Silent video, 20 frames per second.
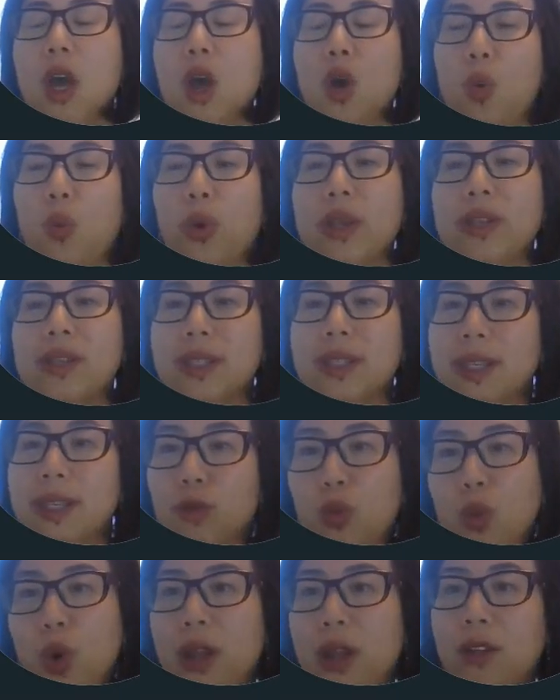With the
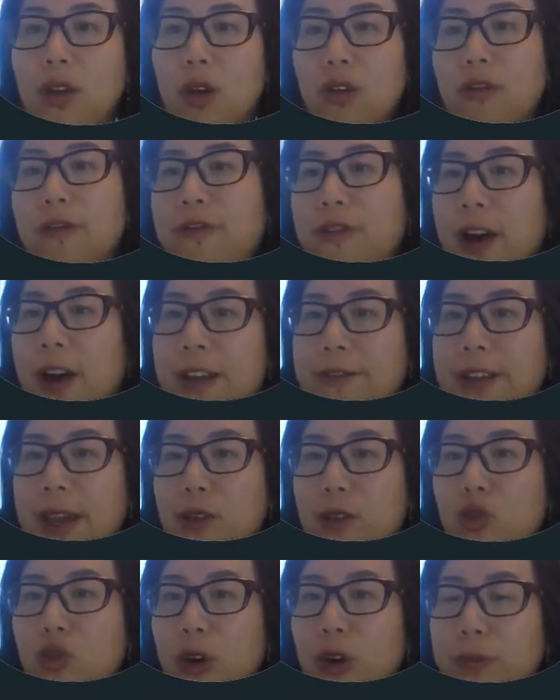105
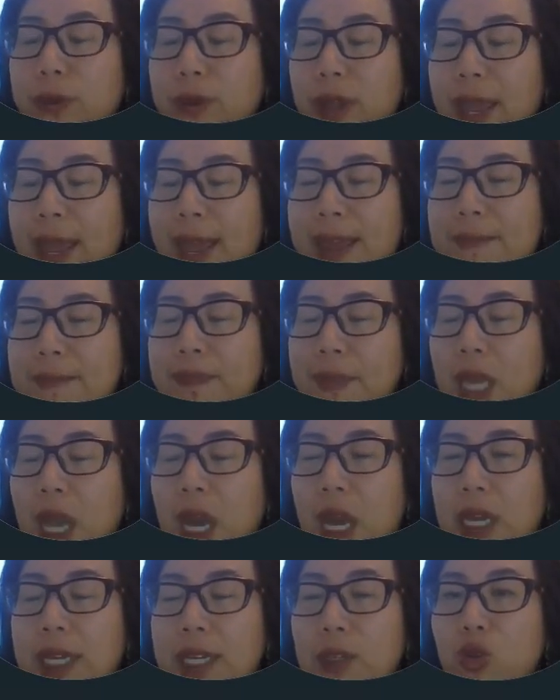HR plan,
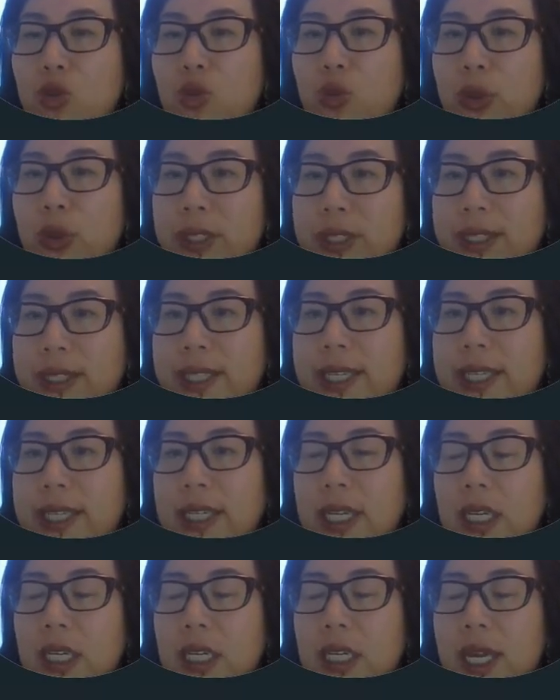it's
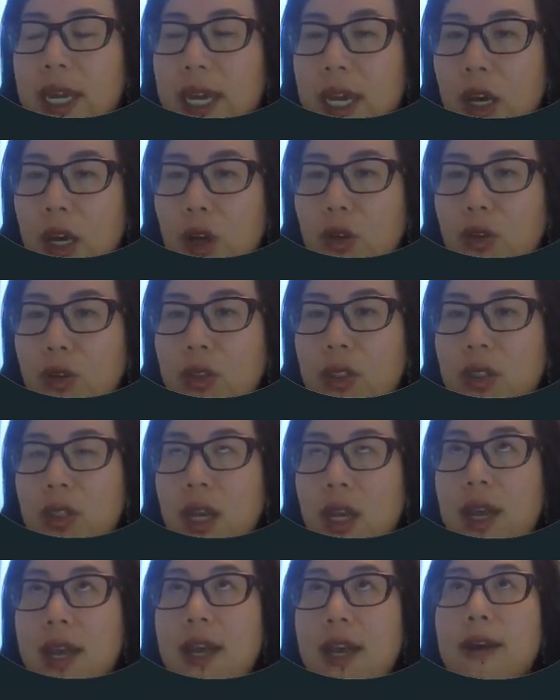really a health
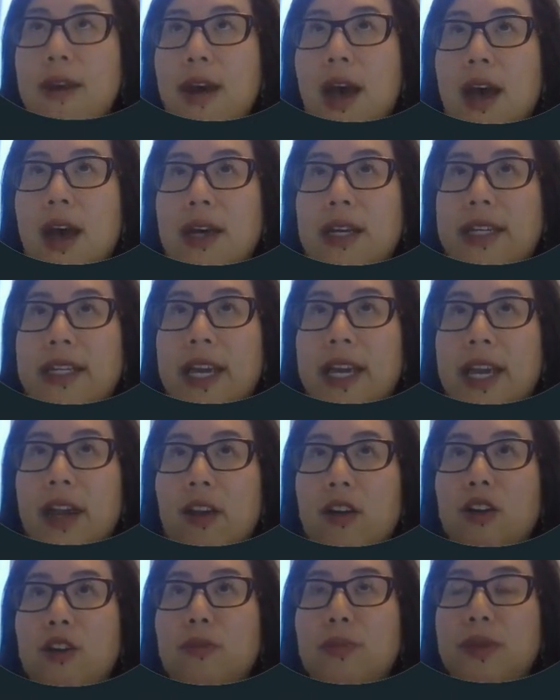
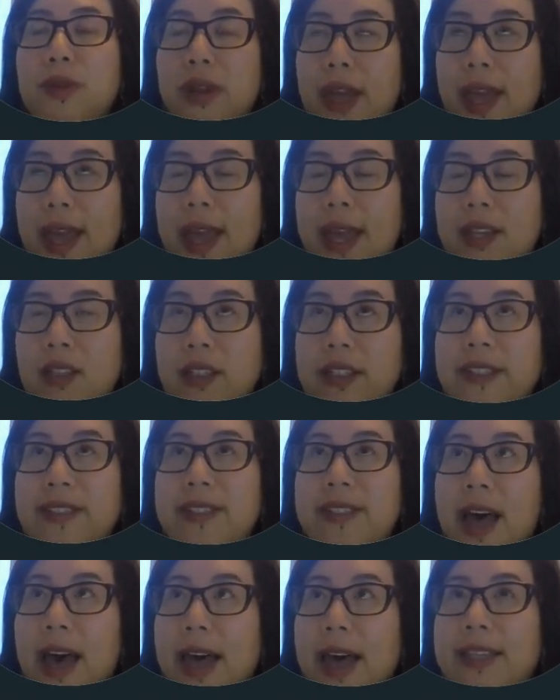care plan
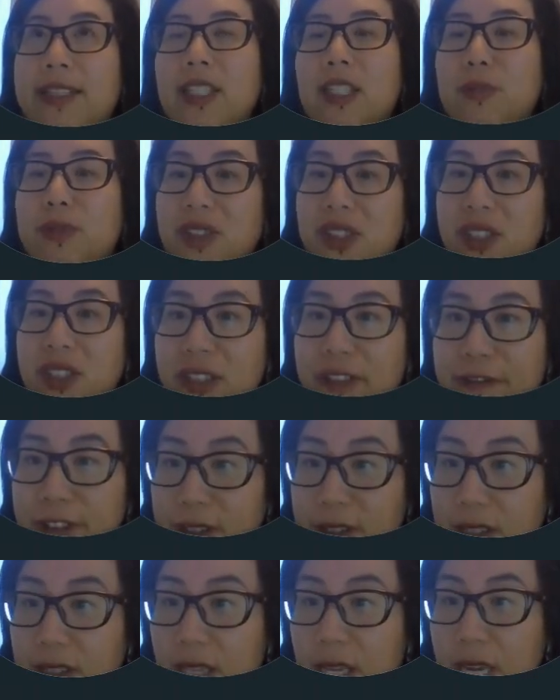designed
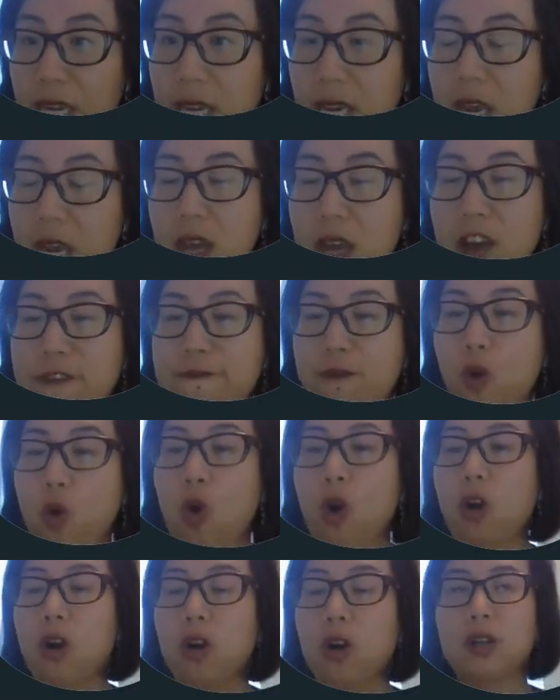specifically
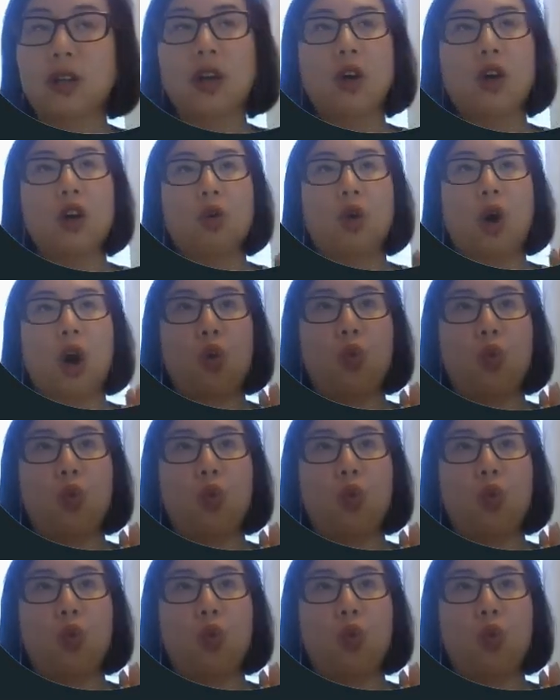for a